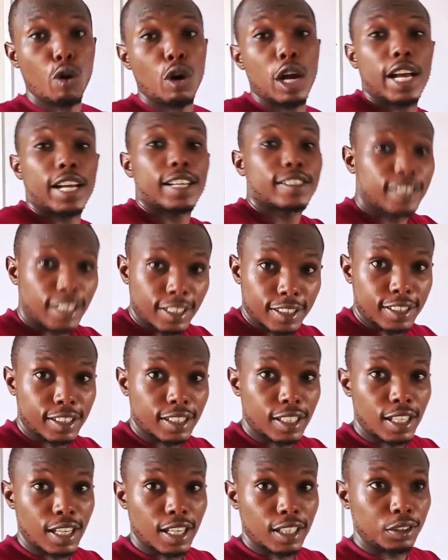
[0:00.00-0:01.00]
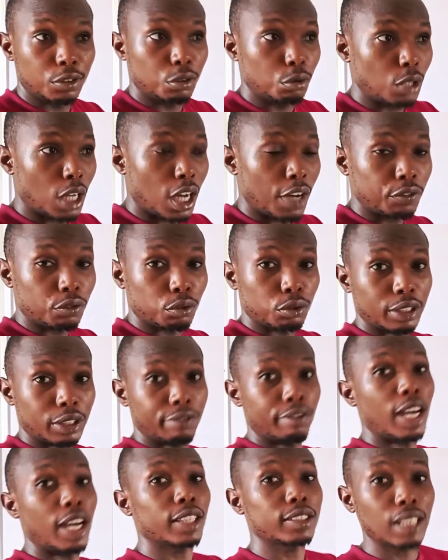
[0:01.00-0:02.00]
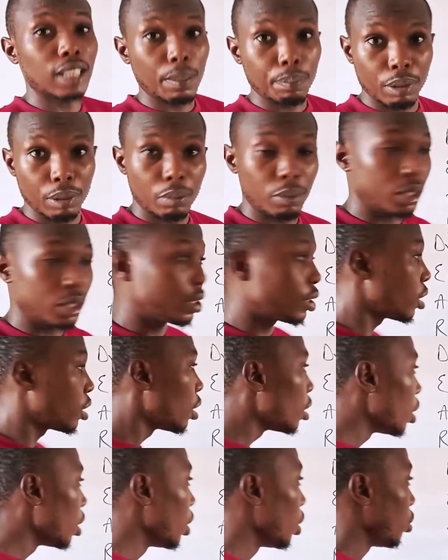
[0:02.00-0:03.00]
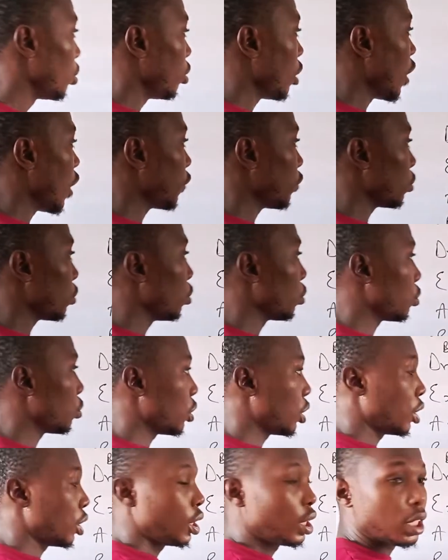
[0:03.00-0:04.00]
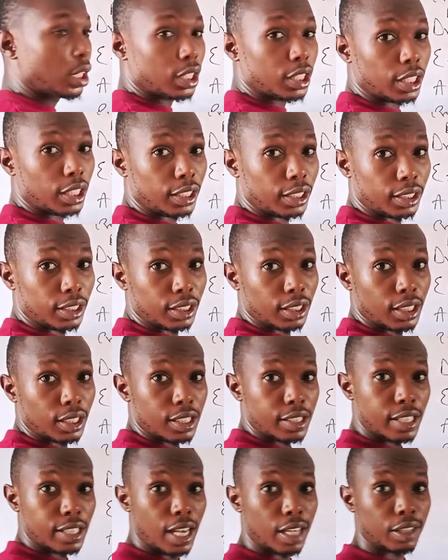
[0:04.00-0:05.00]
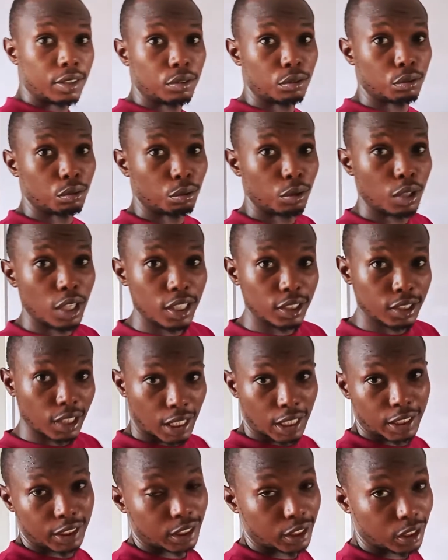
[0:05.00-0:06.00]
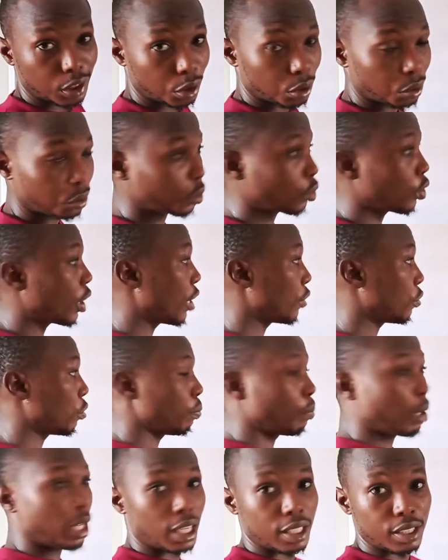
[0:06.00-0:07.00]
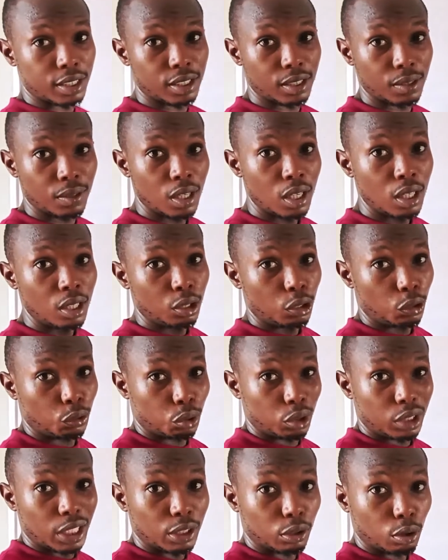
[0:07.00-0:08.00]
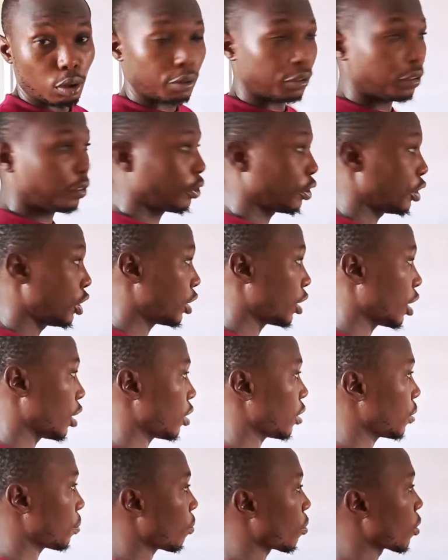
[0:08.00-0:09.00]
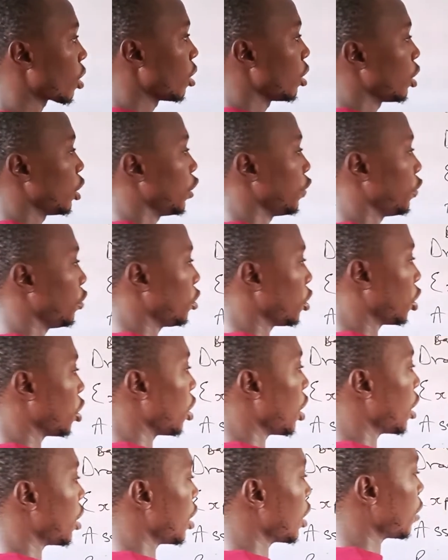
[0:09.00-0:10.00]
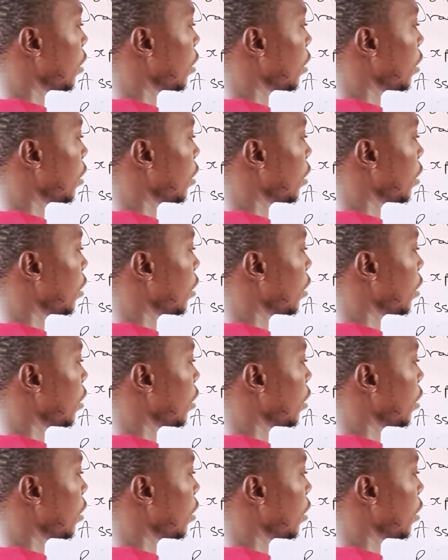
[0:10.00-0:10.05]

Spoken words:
excess and you have to reverse that payment. You have to go to the credit side to enter that transaction so that it will balance, it will net off. For instance, if you incur an